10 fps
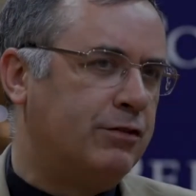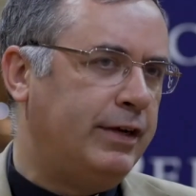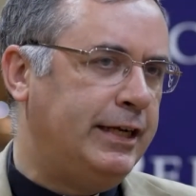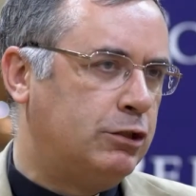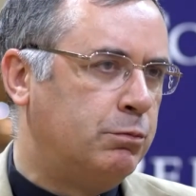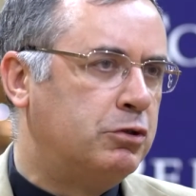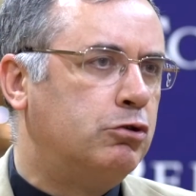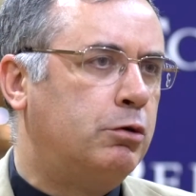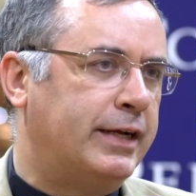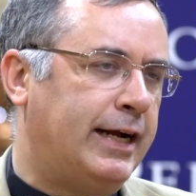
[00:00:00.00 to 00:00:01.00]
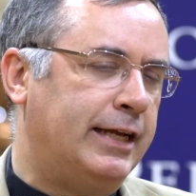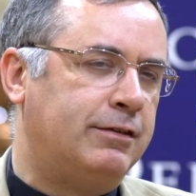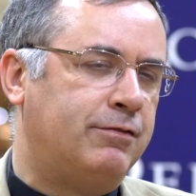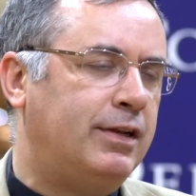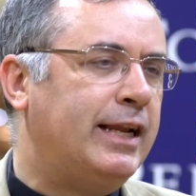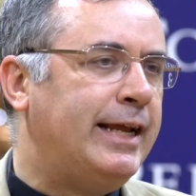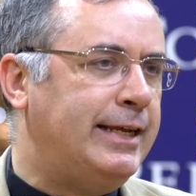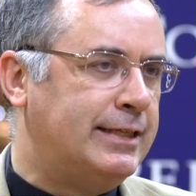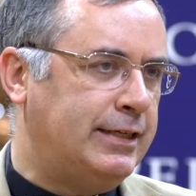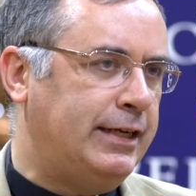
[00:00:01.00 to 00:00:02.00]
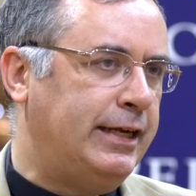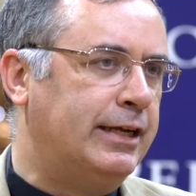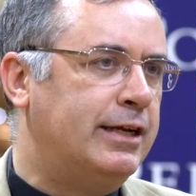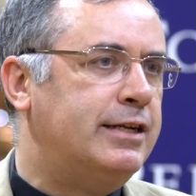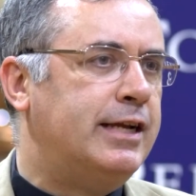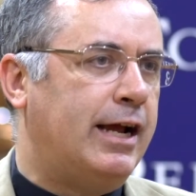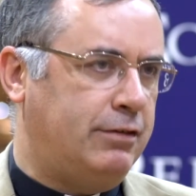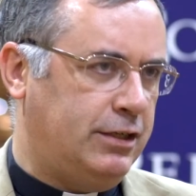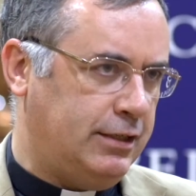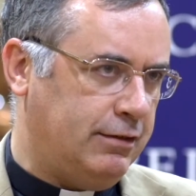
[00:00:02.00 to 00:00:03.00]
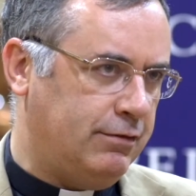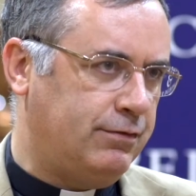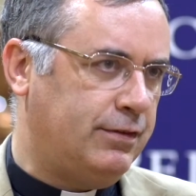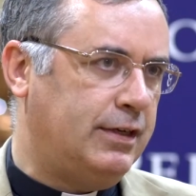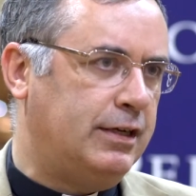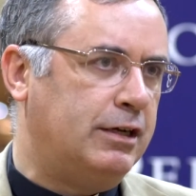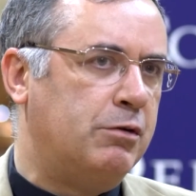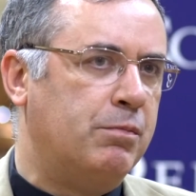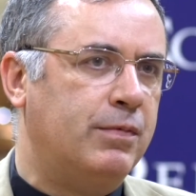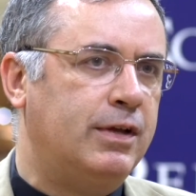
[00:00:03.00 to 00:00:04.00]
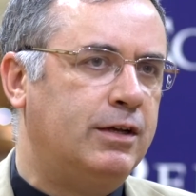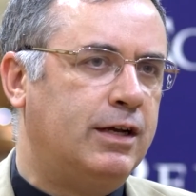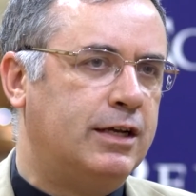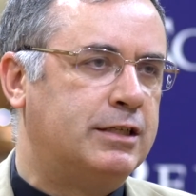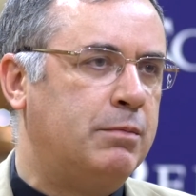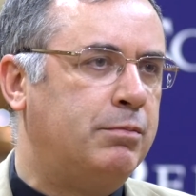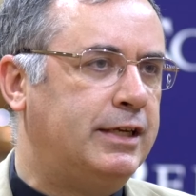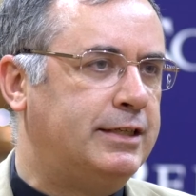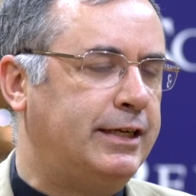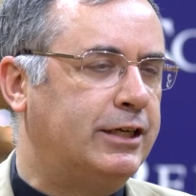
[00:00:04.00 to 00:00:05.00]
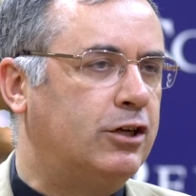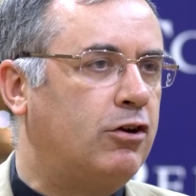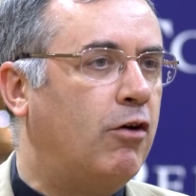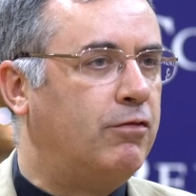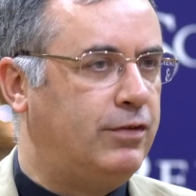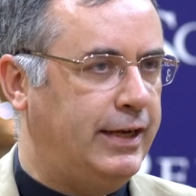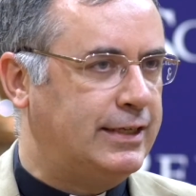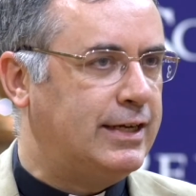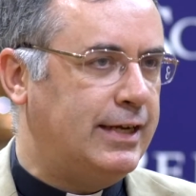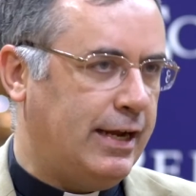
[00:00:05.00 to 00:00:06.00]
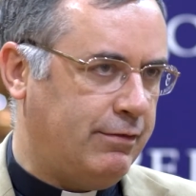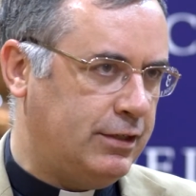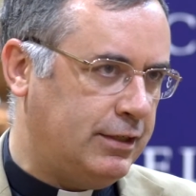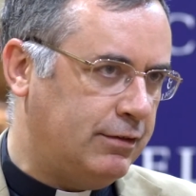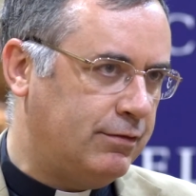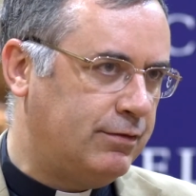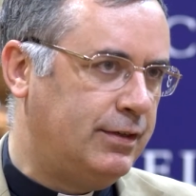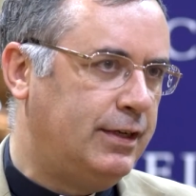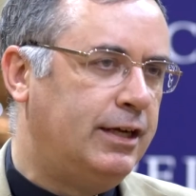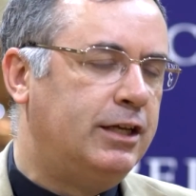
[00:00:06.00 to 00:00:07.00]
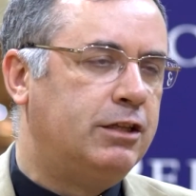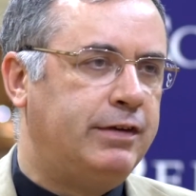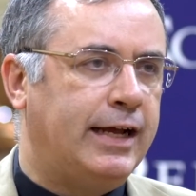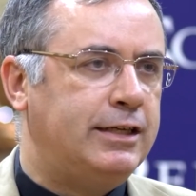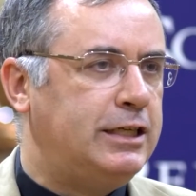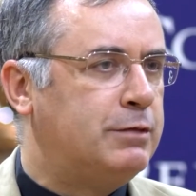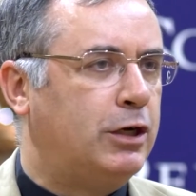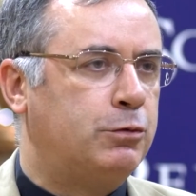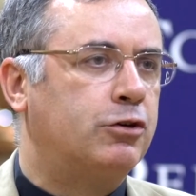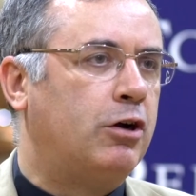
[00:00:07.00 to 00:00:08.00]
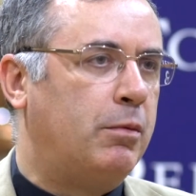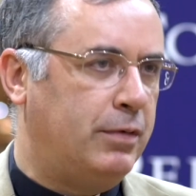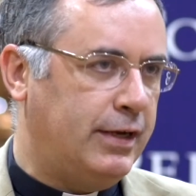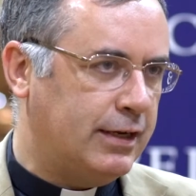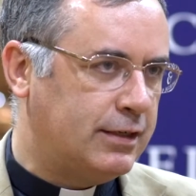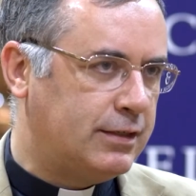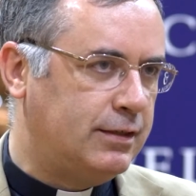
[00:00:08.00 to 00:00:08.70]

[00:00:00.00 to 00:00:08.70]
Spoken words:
very easy to absorb a kind of lazy narrative, a simplistic conflict narrative. The reality is much more complex.